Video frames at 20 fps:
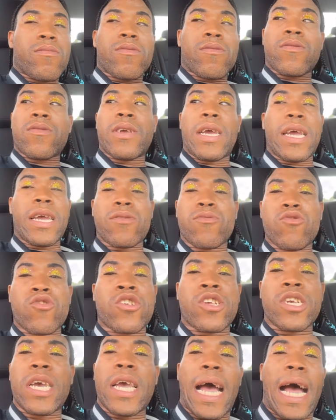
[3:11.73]
Yeah,
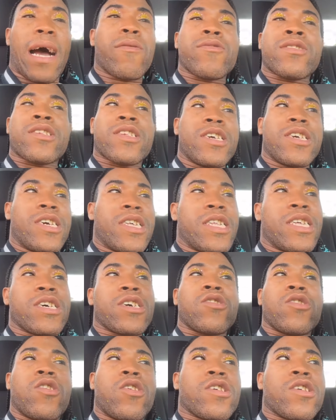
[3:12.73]
I was still in the
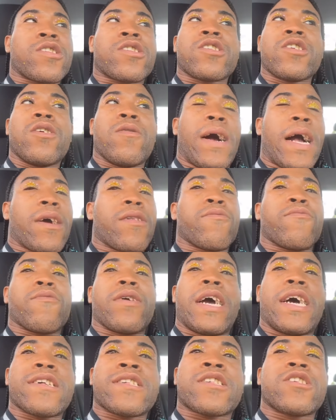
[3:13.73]
club, still walking
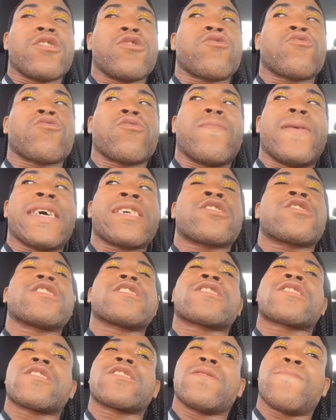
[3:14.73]
around, still doing my
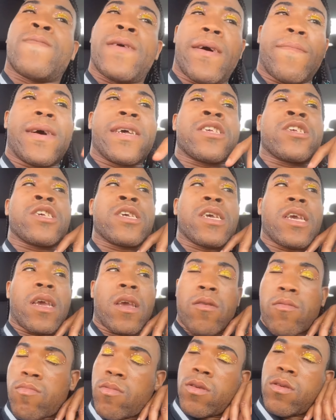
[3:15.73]
shit, still popping my shit.
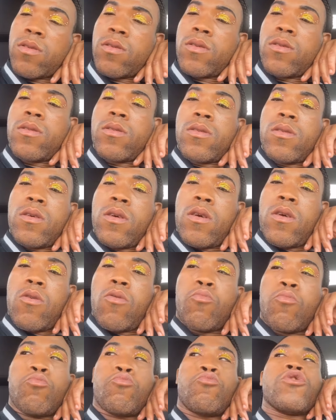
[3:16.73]

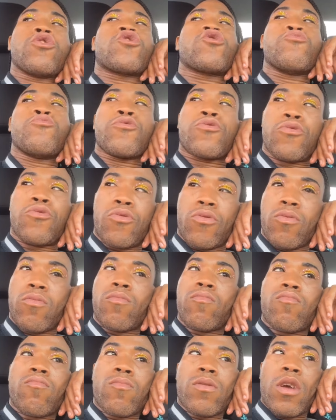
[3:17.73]
What you were doing?